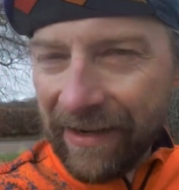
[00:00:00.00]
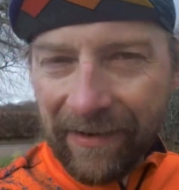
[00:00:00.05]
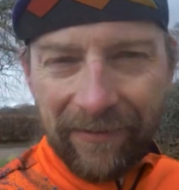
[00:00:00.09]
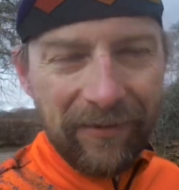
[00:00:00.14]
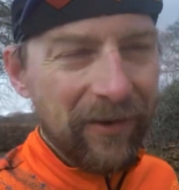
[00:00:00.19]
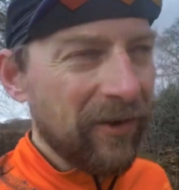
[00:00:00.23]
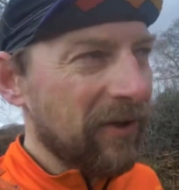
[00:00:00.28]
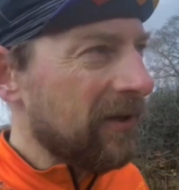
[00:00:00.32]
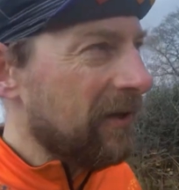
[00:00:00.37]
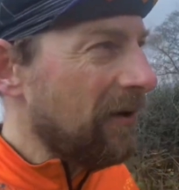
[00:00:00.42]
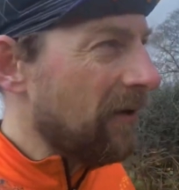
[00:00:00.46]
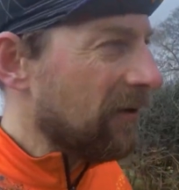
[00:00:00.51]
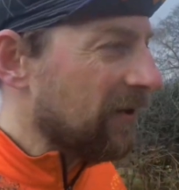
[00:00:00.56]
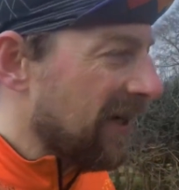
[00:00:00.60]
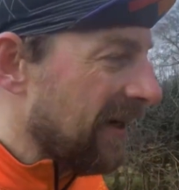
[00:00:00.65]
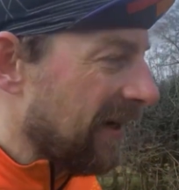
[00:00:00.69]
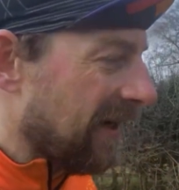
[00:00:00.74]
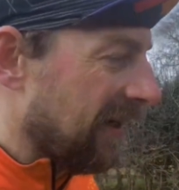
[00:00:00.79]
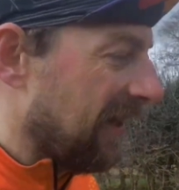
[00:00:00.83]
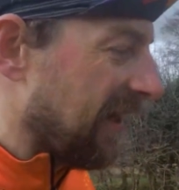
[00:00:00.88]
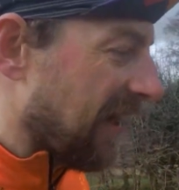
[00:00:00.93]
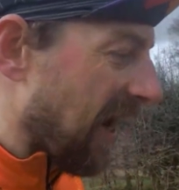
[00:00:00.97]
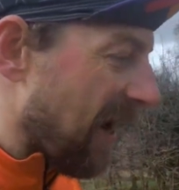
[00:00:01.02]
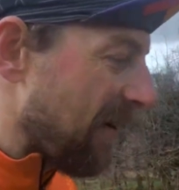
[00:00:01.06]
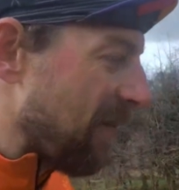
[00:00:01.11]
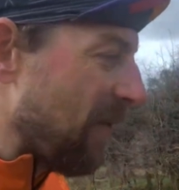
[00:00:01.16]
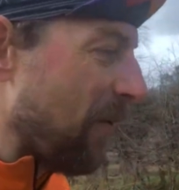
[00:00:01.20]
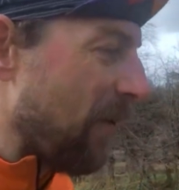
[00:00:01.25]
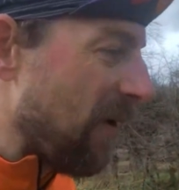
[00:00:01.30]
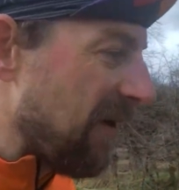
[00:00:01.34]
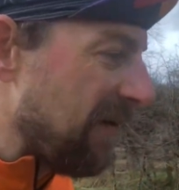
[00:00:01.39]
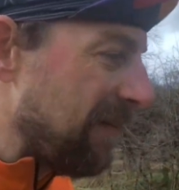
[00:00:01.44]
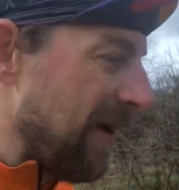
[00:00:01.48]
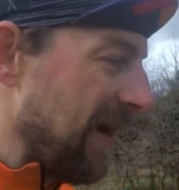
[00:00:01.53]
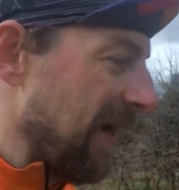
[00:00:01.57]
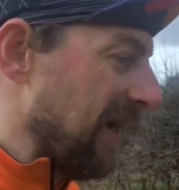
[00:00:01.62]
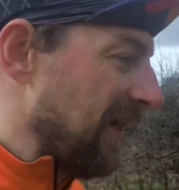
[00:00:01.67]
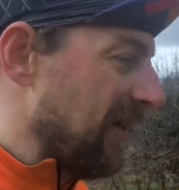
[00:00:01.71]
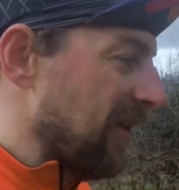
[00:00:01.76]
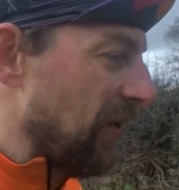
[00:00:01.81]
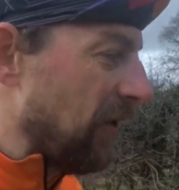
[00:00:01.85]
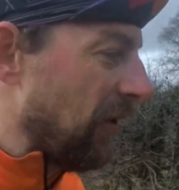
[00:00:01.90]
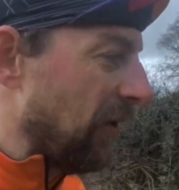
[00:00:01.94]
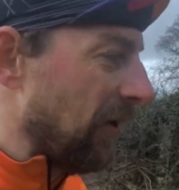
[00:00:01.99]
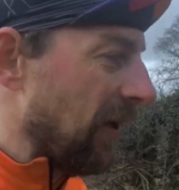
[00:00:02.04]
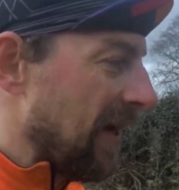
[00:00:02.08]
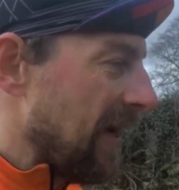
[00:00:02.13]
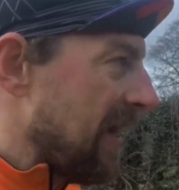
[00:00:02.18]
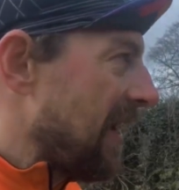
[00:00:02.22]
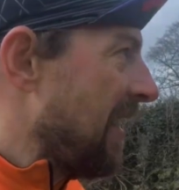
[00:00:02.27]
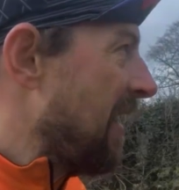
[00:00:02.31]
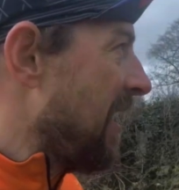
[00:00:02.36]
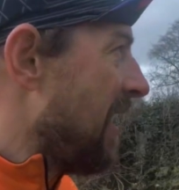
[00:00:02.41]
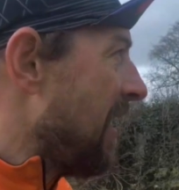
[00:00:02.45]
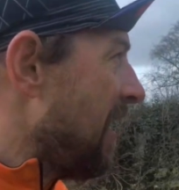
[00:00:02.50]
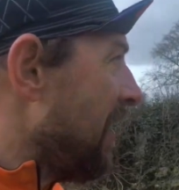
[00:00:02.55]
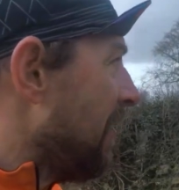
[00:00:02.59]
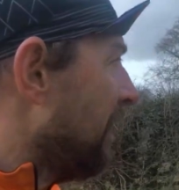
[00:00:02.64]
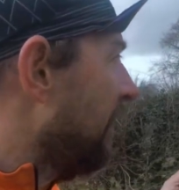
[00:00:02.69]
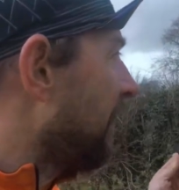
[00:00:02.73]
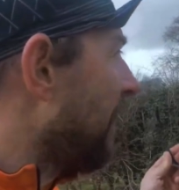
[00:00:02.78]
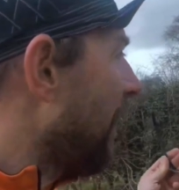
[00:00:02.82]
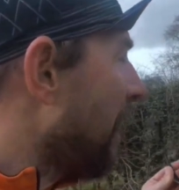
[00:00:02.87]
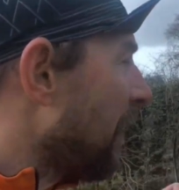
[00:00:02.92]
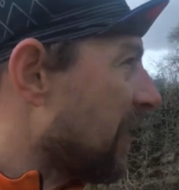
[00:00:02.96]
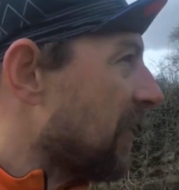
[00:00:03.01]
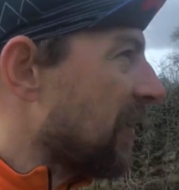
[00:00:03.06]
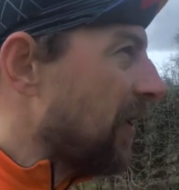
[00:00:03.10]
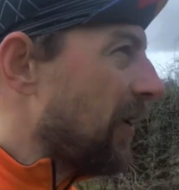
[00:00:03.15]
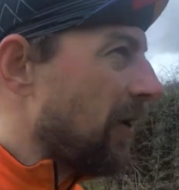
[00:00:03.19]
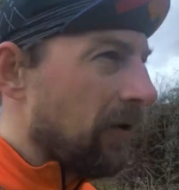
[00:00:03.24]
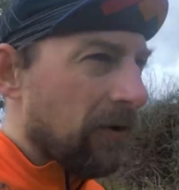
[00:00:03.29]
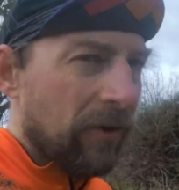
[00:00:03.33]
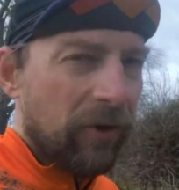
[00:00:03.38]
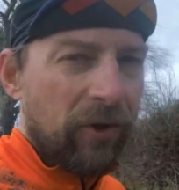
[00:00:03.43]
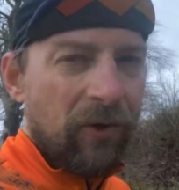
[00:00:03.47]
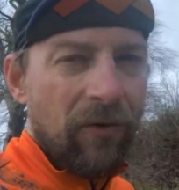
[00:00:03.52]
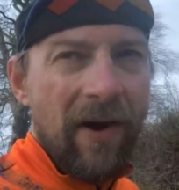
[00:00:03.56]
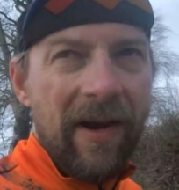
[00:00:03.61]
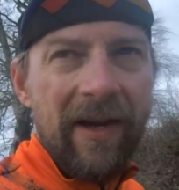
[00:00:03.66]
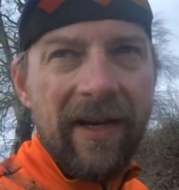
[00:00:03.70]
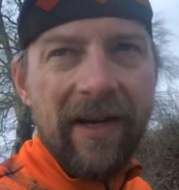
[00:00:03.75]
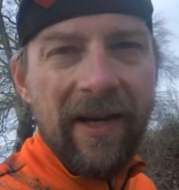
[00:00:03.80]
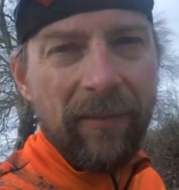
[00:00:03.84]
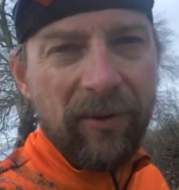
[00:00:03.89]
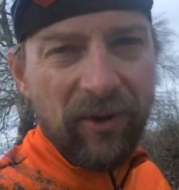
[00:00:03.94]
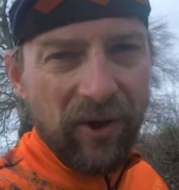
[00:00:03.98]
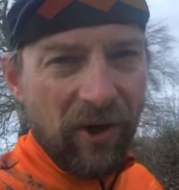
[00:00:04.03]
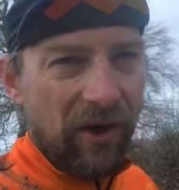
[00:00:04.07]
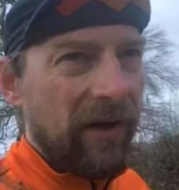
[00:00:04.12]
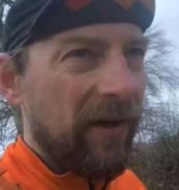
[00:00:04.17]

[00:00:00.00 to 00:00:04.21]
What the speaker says: I'm just not taking the camera with me at all, focusing on the training. I'm sure